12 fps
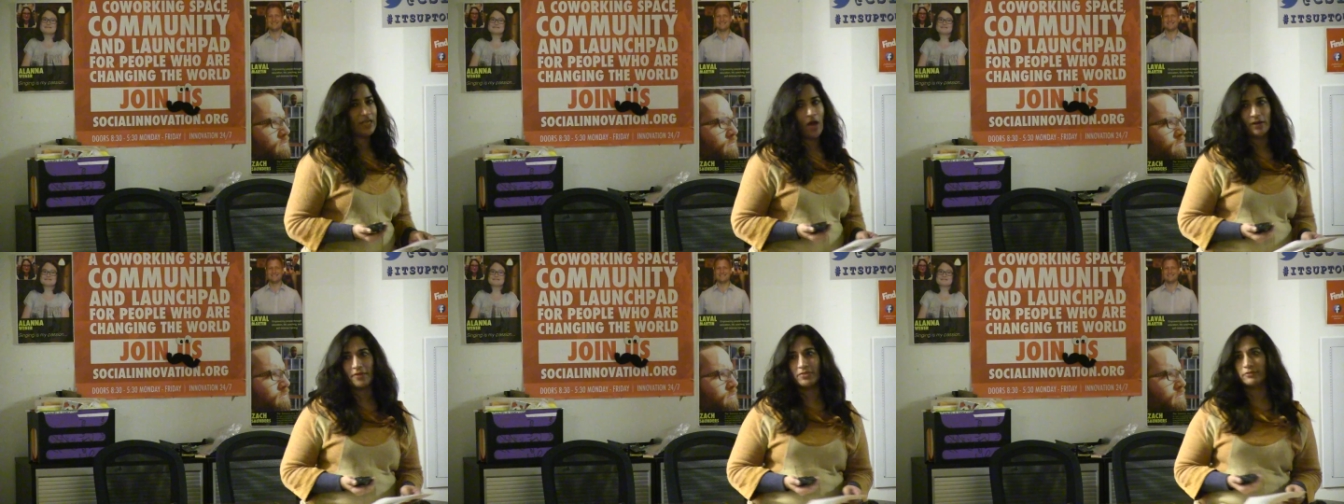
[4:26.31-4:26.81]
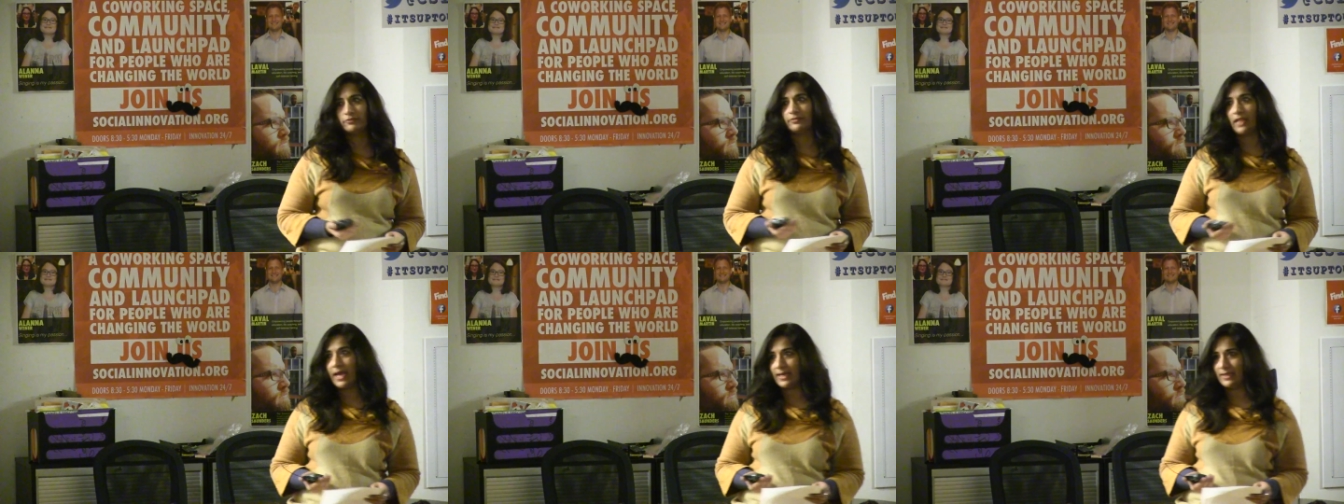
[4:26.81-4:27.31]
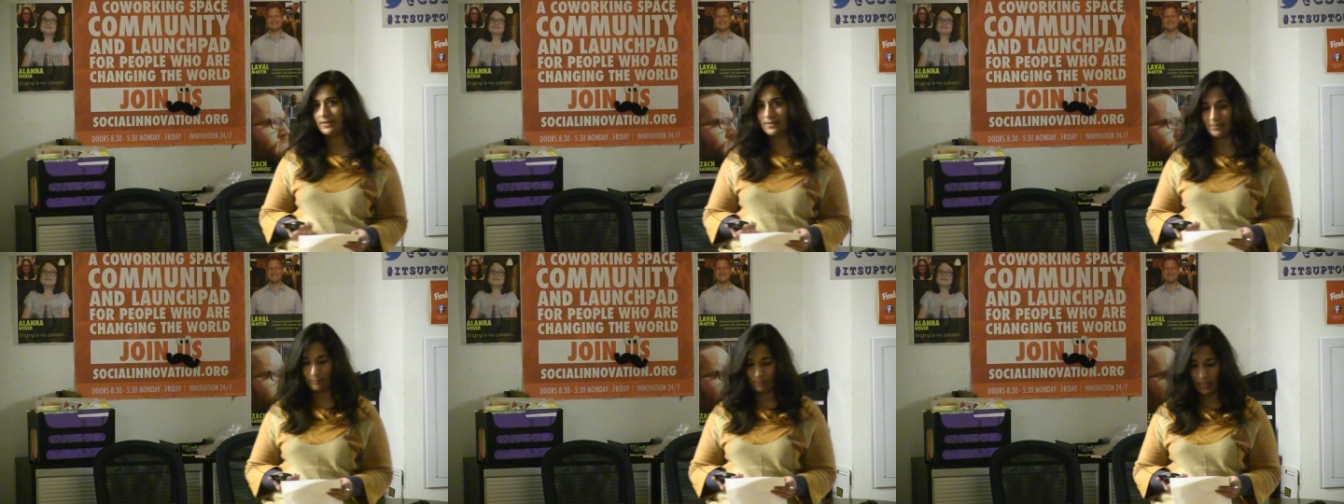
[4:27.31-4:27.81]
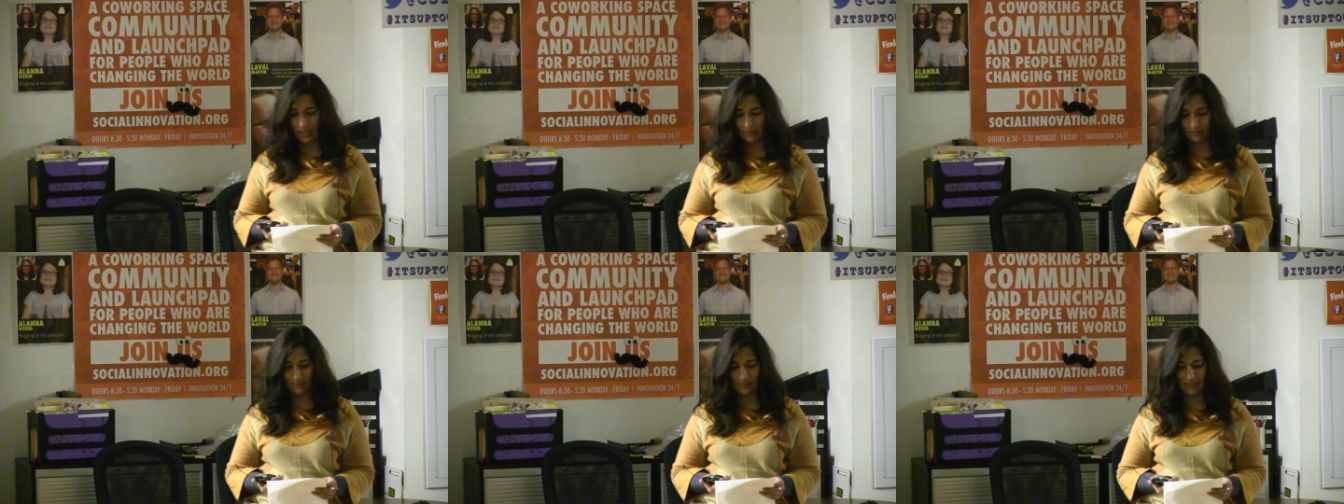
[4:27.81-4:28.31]
not on the flight,
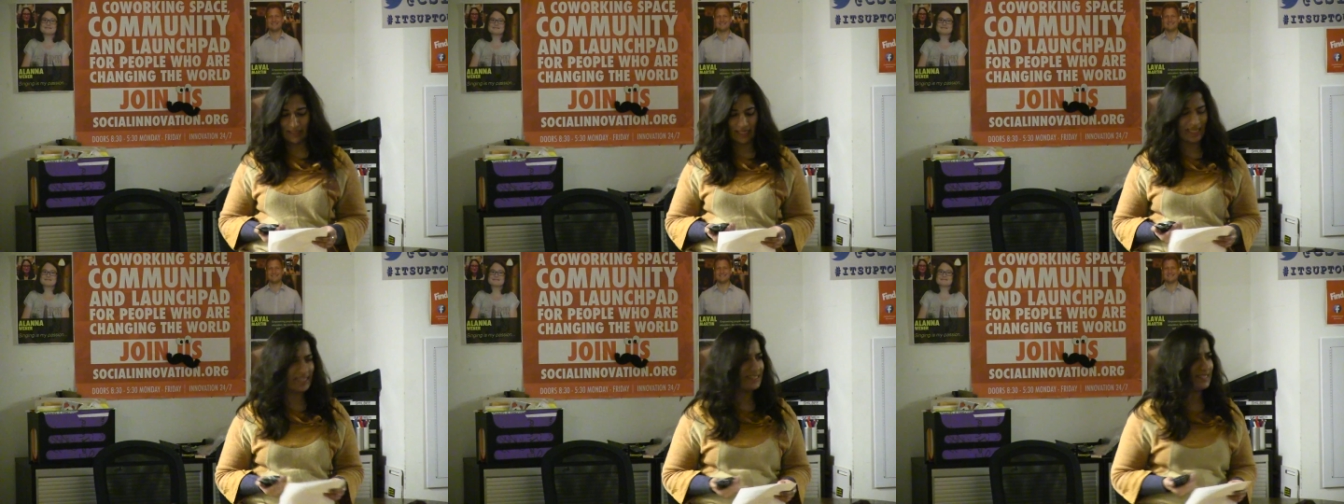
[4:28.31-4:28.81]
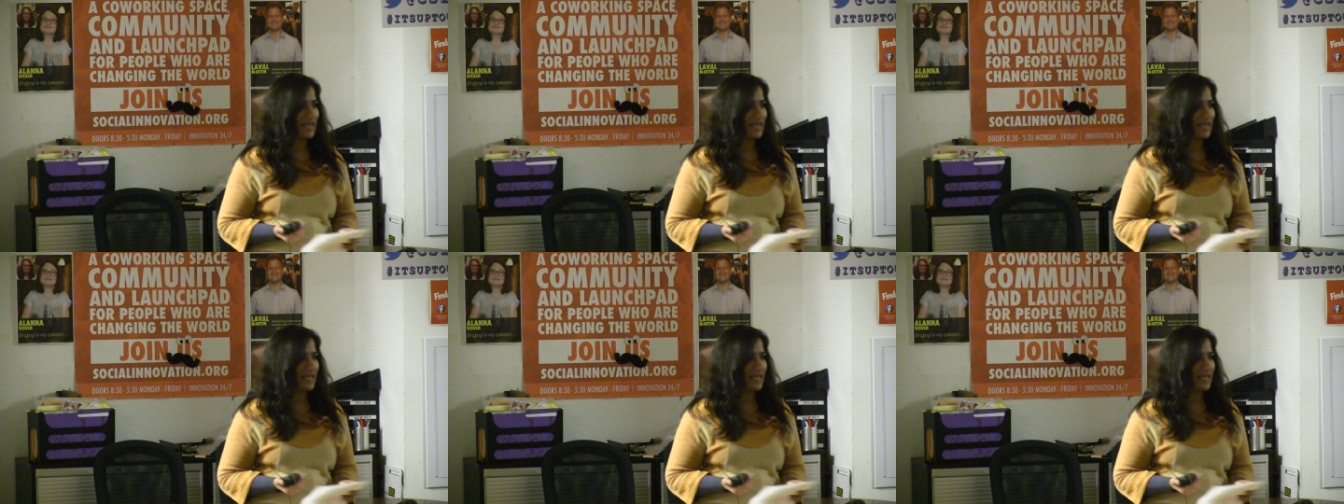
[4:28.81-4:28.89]
but he had